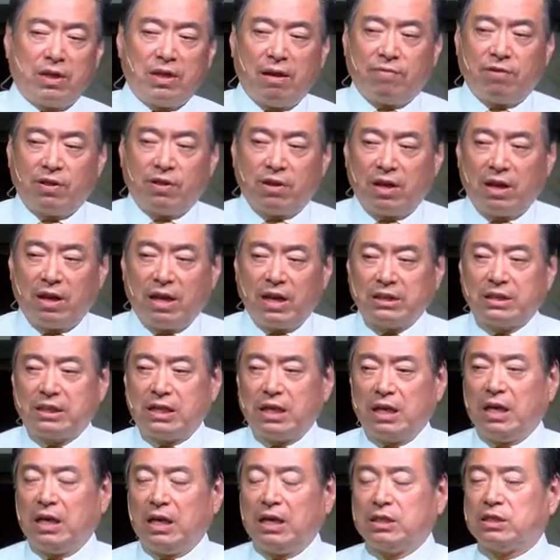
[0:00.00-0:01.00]
nevertheless,
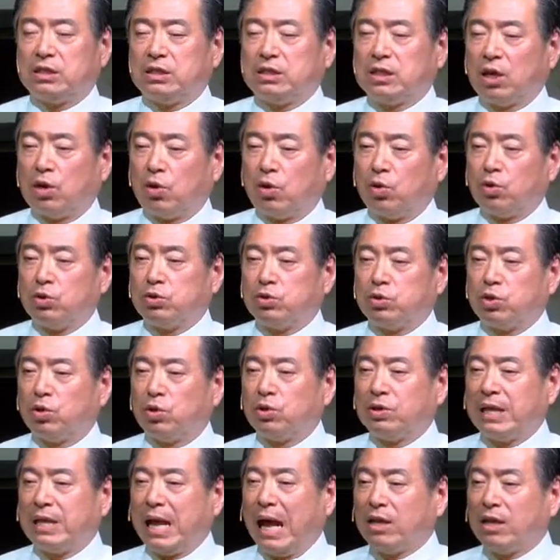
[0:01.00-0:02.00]
is also
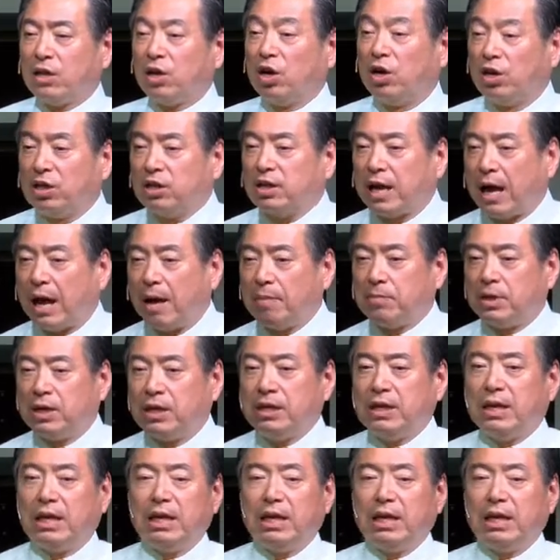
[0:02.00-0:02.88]
not uncommon,